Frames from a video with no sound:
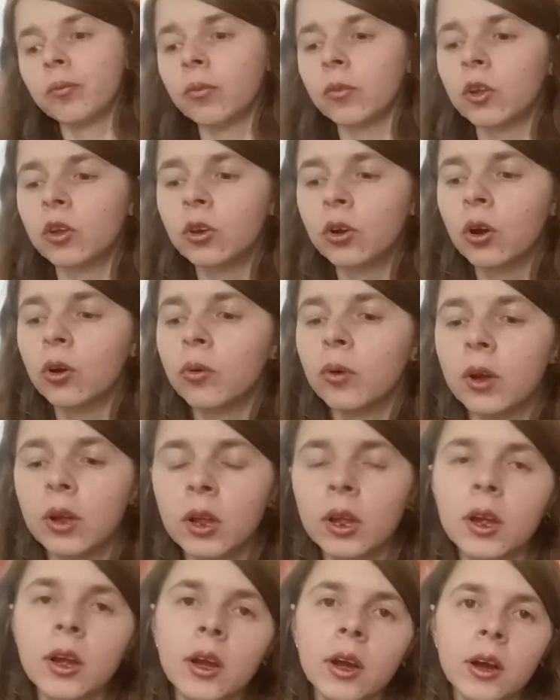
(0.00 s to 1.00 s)
you know,
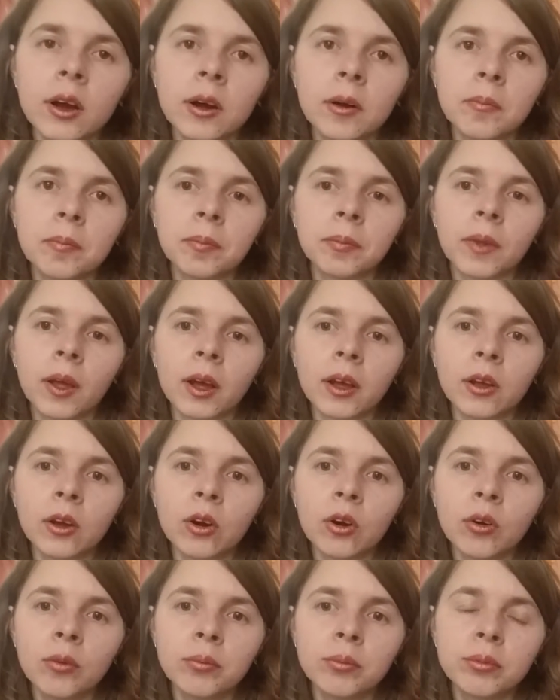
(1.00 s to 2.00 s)
I
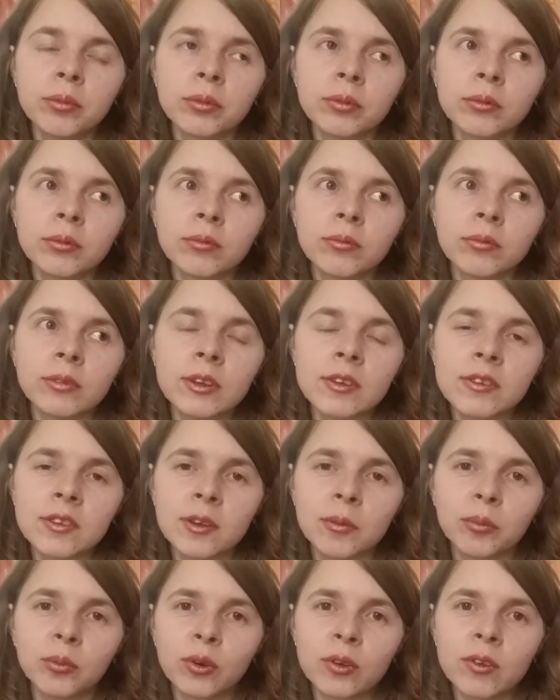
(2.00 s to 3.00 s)
hope this
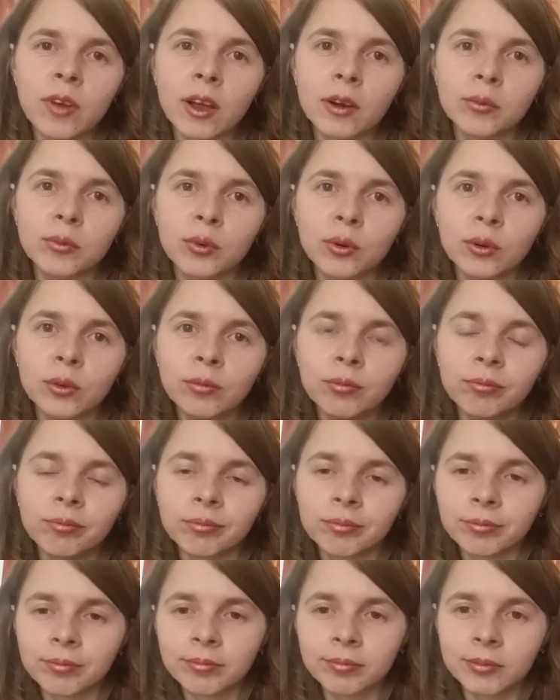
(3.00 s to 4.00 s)
tip was helpful.
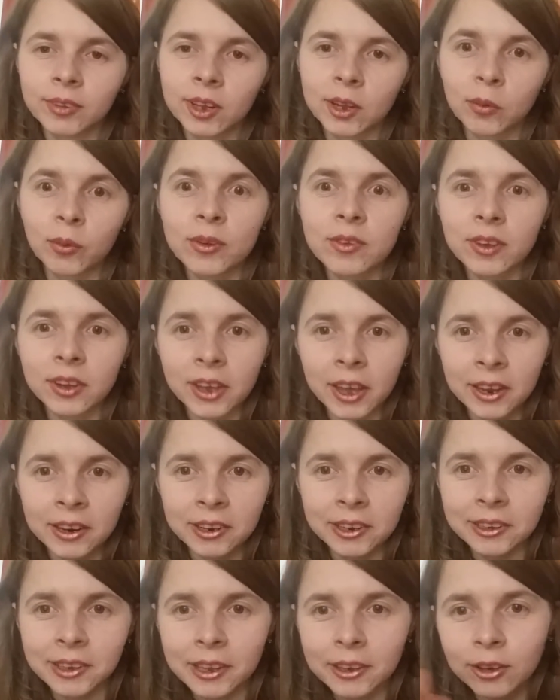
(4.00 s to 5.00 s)
It was again
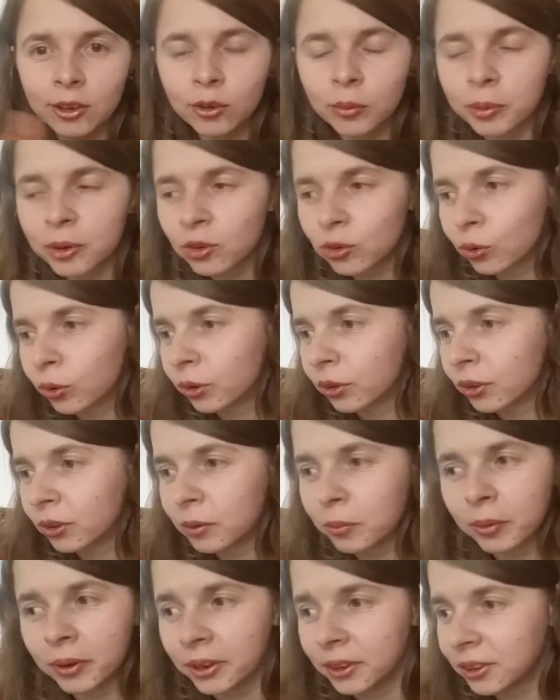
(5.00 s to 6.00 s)
intended to be shorter,
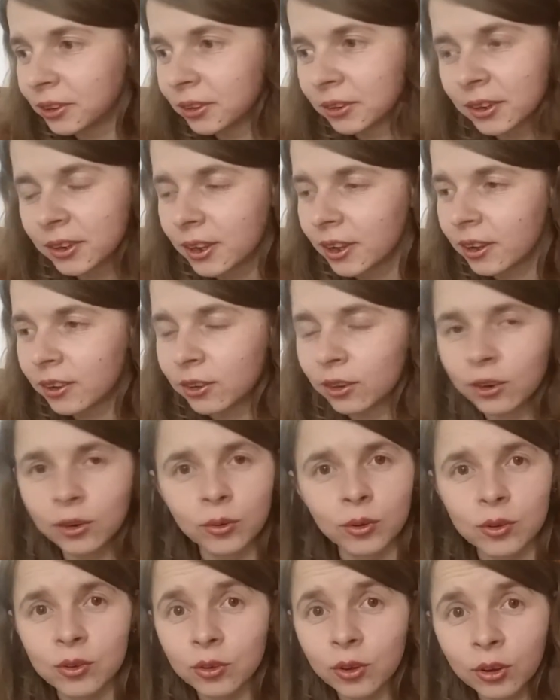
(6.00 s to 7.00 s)
but I don't know
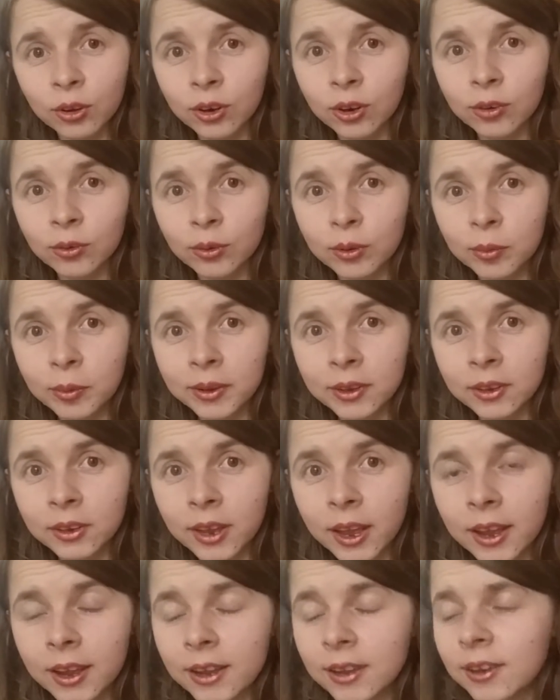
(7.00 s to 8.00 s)
what's going on with me
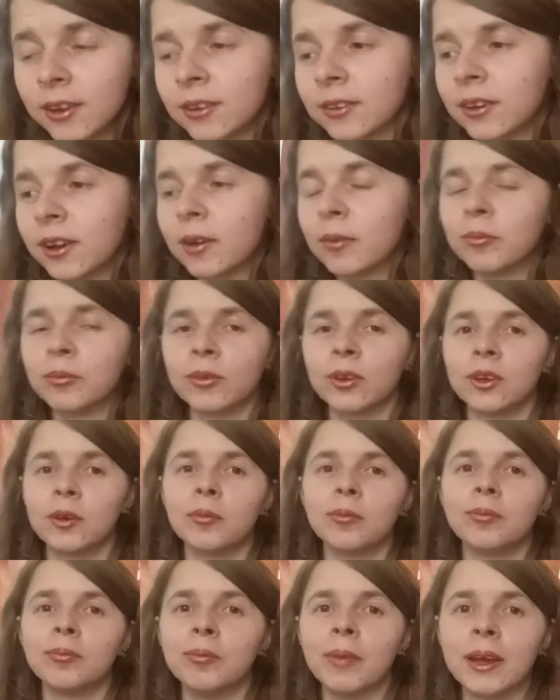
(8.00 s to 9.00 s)
today. I keep
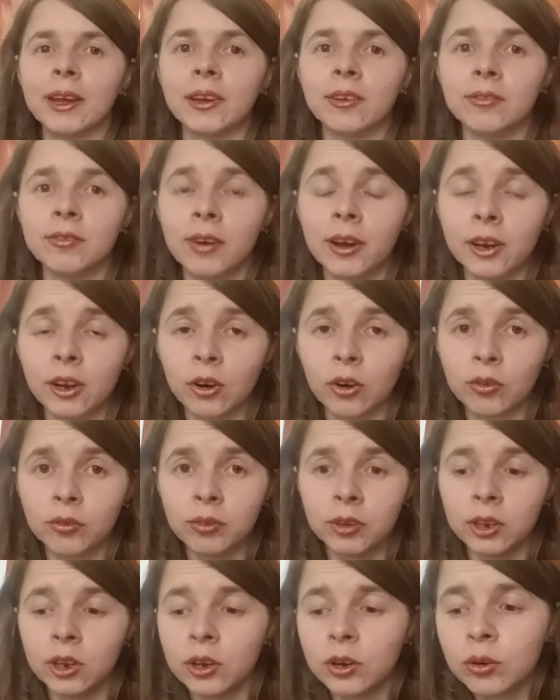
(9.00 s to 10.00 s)
making very long
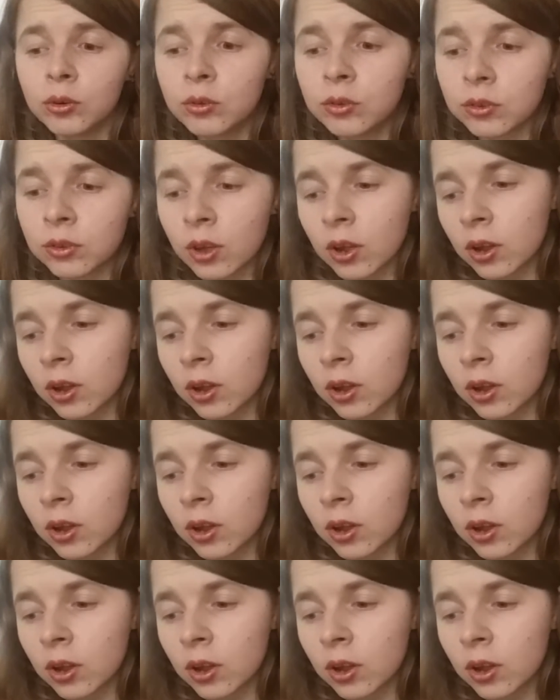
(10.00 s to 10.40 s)
videos.